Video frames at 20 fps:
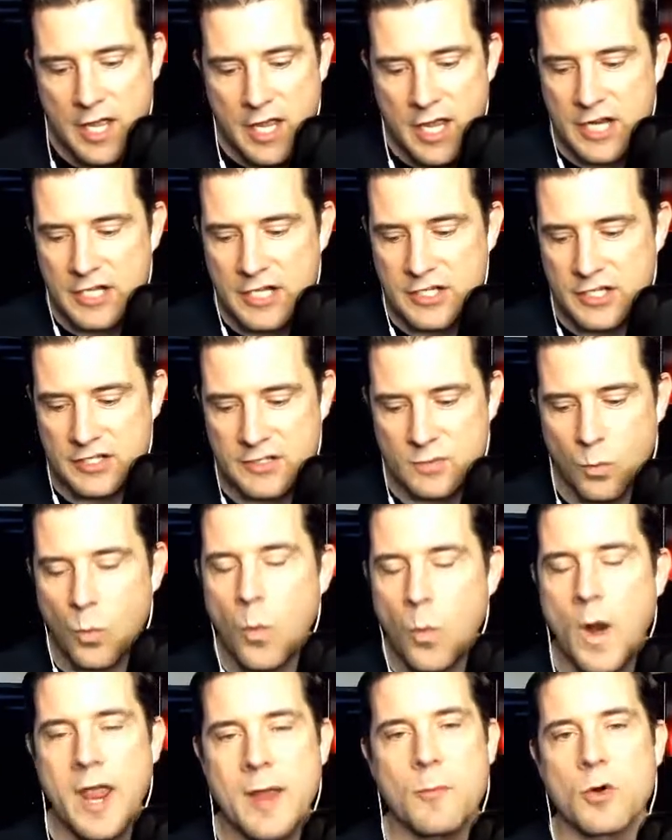it's just
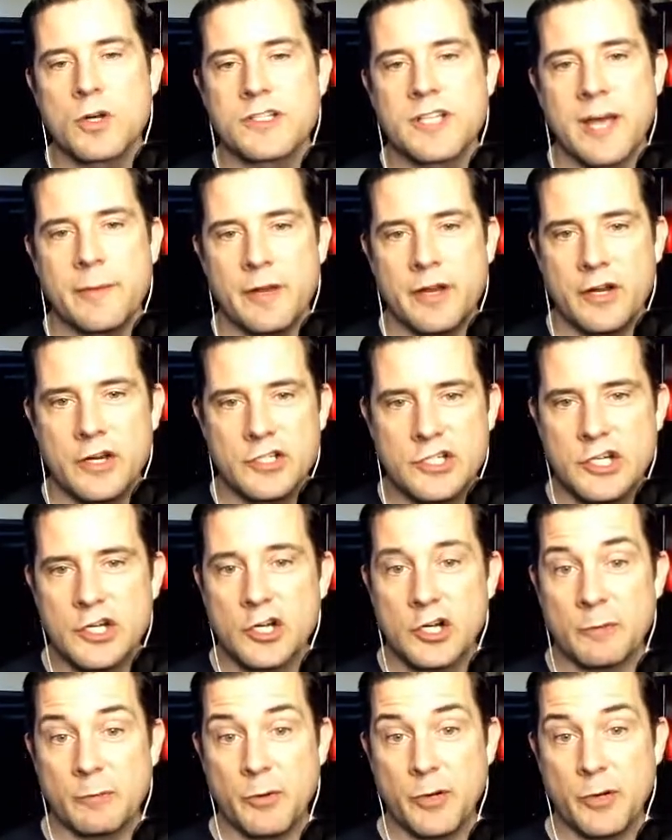way more time and energy you're going to